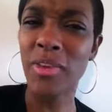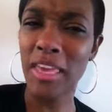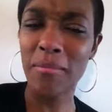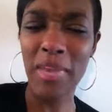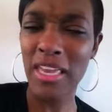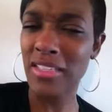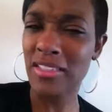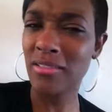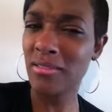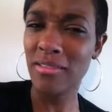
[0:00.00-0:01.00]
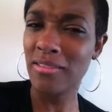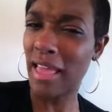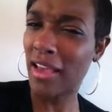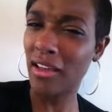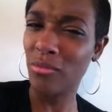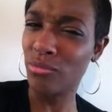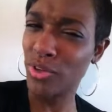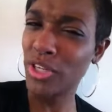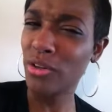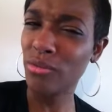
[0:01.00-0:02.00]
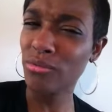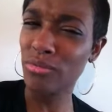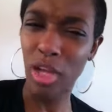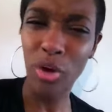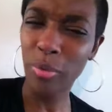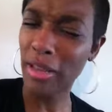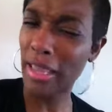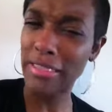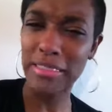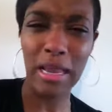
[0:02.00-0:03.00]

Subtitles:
get me into like a real low place.